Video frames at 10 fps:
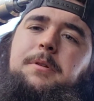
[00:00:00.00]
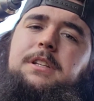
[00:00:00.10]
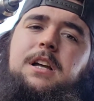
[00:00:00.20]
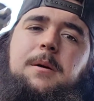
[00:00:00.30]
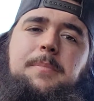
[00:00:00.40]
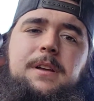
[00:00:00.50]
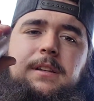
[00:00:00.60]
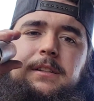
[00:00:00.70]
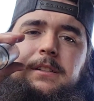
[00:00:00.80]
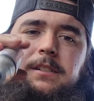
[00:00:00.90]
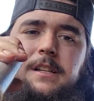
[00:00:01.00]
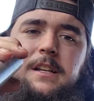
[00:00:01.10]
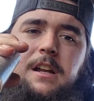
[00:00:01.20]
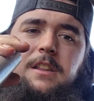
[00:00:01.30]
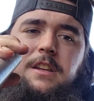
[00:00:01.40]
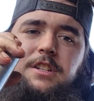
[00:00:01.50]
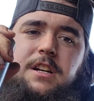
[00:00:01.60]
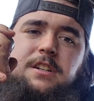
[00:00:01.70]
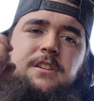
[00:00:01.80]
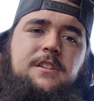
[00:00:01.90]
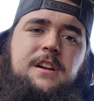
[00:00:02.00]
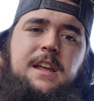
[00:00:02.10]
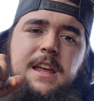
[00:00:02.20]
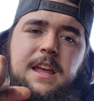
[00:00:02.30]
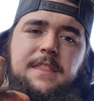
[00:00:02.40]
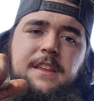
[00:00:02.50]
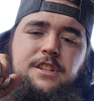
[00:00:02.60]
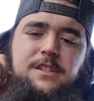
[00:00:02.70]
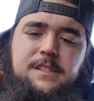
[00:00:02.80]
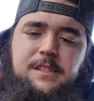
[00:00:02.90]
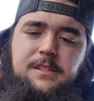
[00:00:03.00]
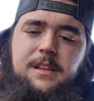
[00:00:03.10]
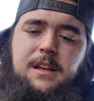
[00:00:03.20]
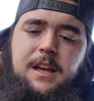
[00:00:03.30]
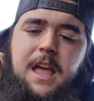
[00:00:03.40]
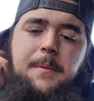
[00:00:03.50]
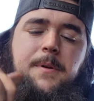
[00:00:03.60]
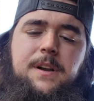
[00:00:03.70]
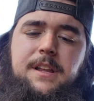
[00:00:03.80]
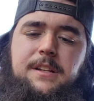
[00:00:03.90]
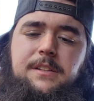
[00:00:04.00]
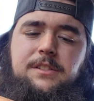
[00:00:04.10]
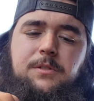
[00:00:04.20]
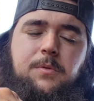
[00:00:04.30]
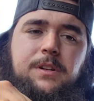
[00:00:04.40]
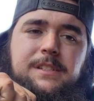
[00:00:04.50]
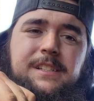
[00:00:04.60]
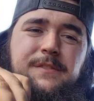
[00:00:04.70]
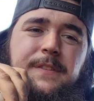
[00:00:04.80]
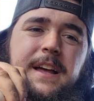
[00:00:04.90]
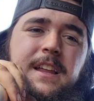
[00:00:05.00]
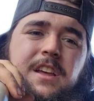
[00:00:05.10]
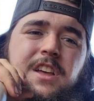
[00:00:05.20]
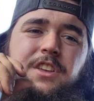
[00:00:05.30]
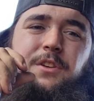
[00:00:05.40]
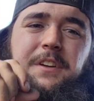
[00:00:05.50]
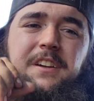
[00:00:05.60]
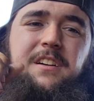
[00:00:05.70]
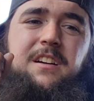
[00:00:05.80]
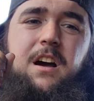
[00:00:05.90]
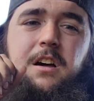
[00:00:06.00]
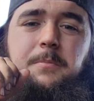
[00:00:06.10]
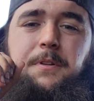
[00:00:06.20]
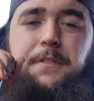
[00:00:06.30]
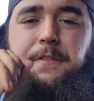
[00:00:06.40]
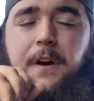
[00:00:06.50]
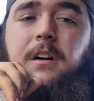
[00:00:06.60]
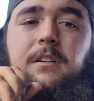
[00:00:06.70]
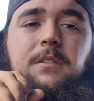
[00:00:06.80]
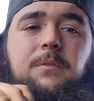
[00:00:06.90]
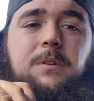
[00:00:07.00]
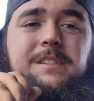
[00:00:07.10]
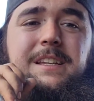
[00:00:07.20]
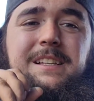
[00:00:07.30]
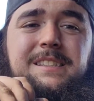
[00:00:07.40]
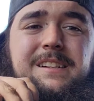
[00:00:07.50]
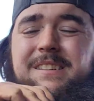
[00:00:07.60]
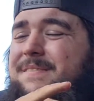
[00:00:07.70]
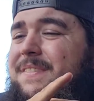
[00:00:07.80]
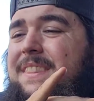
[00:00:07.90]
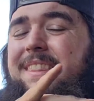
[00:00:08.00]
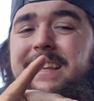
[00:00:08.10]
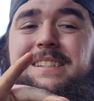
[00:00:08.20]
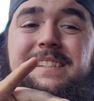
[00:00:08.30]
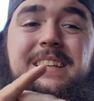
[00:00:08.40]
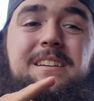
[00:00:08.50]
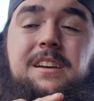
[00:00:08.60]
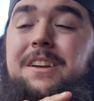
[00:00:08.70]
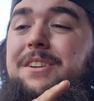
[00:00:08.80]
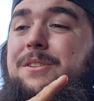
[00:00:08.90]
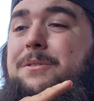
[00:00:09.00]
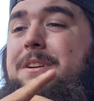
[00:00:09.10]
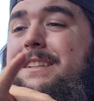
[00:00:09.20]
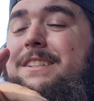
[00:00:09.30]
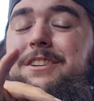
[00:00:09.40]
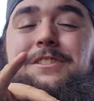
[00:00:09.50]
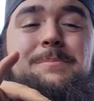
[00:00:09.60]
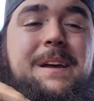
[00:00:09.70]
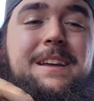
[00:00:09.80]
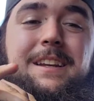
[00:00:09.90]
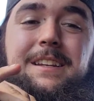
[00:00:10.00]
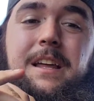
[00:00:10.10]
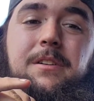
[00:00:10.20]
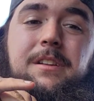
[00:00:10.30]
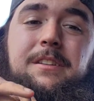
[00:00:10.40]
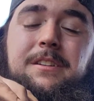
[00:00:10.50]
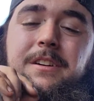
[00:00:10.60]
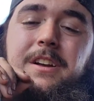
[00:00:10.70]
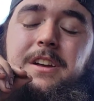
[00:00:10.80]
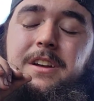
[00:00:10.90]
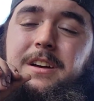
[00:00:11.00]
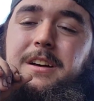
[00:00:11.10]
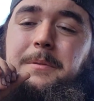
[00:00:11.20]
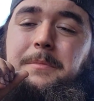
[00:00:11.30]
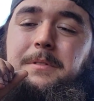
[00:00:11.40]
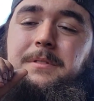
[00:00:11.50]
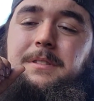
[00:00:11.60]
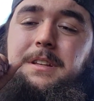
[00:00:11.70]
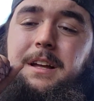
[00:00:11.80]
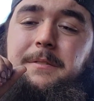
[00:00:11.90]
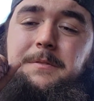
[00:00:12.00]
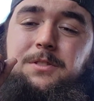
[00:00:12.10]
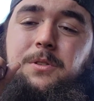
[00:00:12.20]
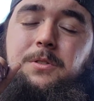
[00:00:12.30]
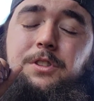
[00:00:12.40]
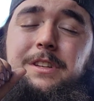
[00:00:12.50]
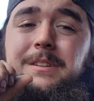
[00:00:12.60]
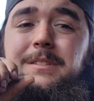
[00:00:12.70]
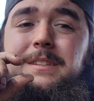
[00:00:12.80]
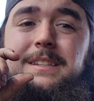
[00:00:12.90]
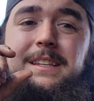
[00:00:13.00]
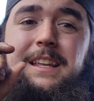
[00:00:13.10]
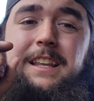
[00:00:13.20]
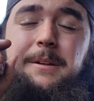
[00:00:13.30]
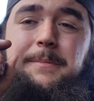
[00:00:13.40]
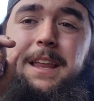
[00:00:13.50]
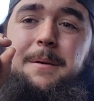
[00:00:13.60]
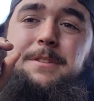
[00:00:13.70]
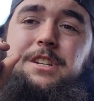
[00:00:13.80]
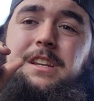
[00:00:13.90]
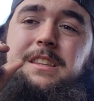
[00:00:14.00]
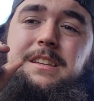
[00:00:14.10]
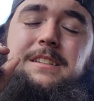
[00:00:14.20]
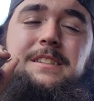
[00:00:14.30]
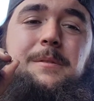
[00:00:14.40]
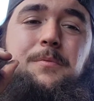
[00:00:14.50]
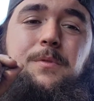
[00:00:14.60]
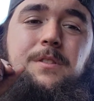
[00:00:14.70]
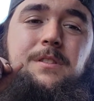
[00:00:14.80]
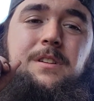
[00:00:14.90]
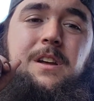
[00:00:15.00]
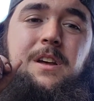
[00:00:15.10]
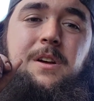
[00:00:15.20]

Put the cup in, stick it down the injector, and then just hammer it in to where it sits flat. You'll hear an audible thunk. Once it gets there, that's it. Don't continue smacking it down in there. I was told you can end up damaging the tip where